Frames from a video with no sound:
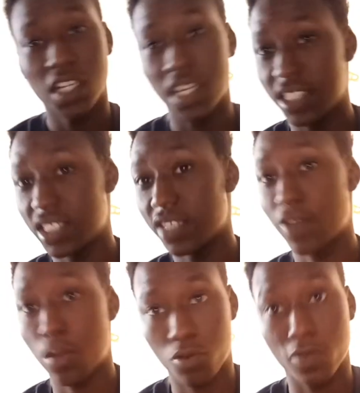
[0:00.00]
LinkedIn,
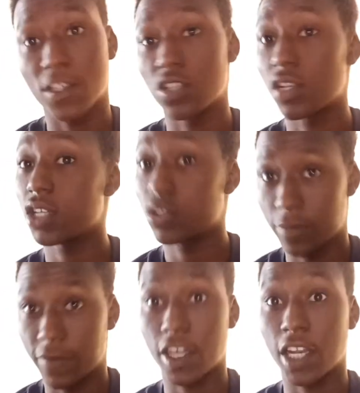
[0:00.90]
very professional, could
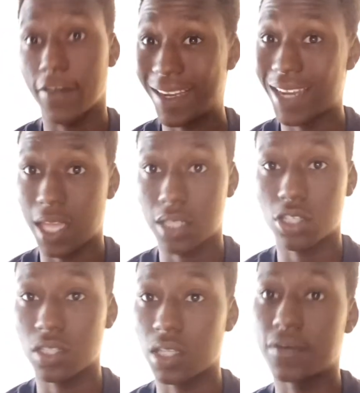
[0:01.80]
be very, very large
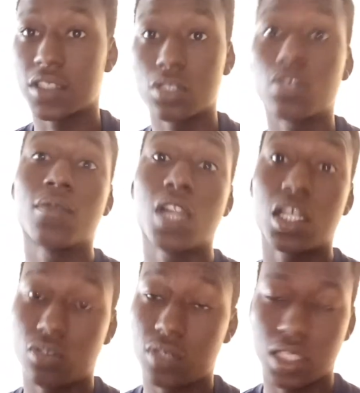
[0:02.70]
because I've seen some
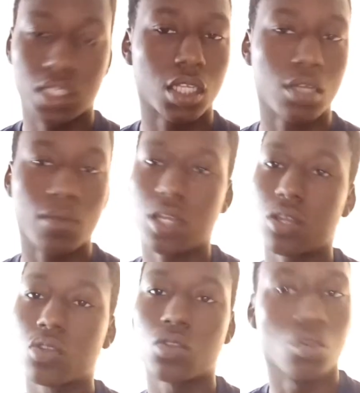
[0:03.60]
large content and I'm like,
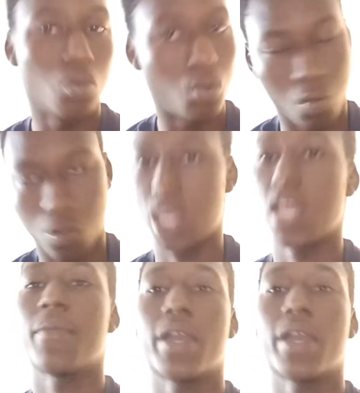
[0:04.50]
no way am